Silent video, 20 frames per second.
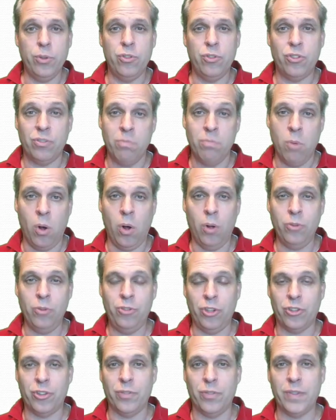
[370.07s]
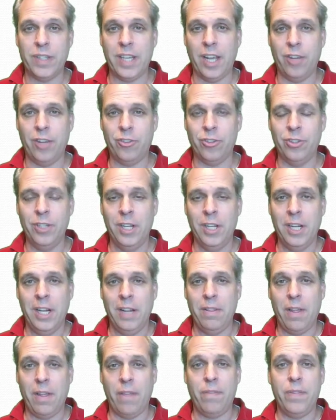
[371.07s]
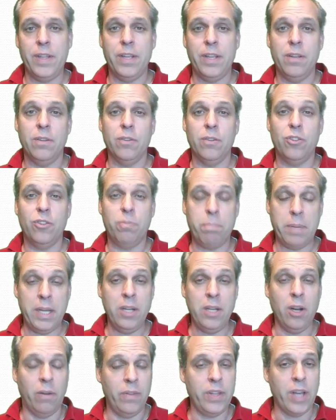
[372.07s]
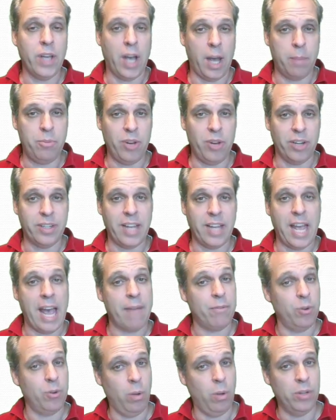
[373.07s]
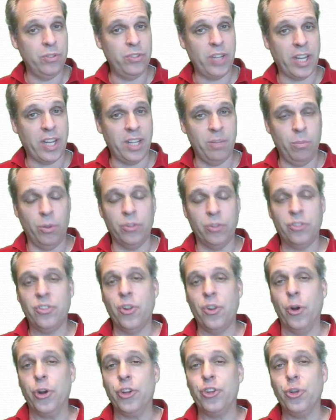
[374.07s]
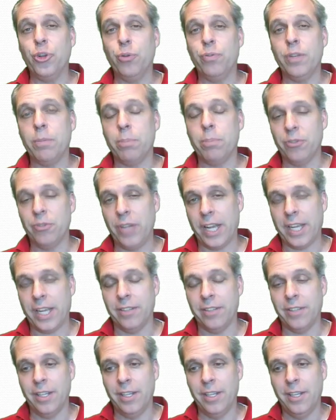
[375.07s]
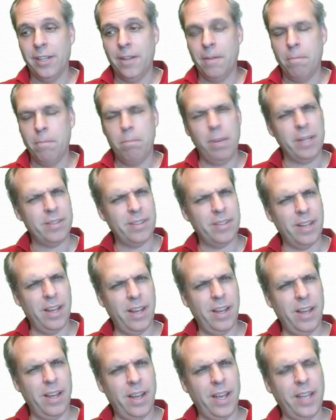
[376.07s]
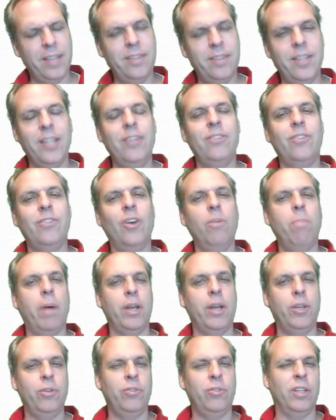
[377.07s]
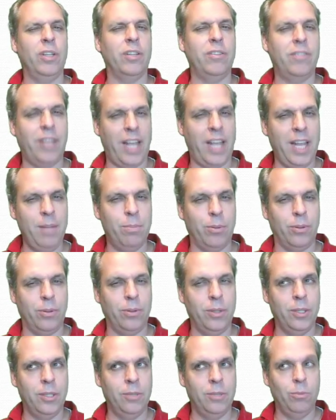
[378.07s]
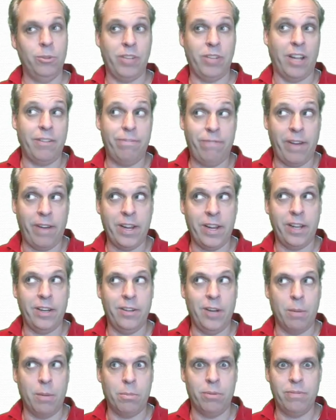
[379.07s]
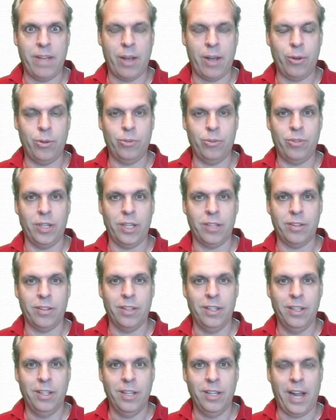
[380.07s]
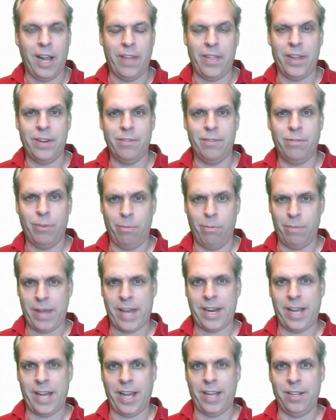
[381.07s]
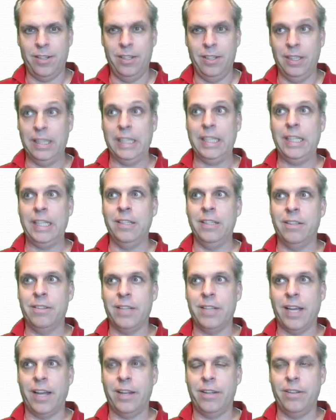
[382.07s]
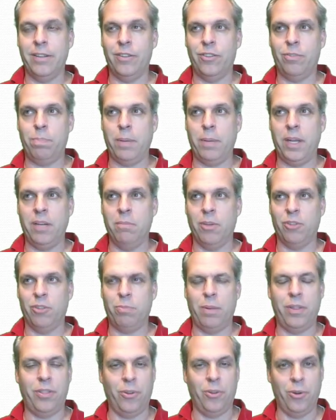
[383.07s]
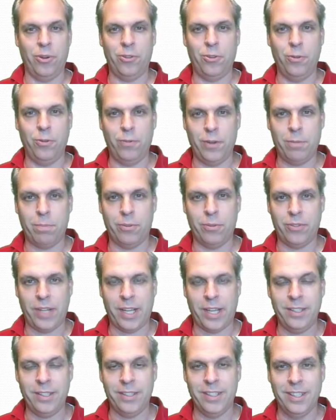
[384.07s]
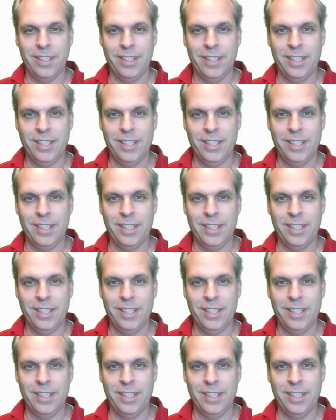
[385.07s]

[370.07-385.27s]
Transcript: a small justification that the speed of the object after 1 second was 32 feet per second. But I did so by using a table which had finite number of values in it. And then from that I gleaned that the speed must be 32 feet per second.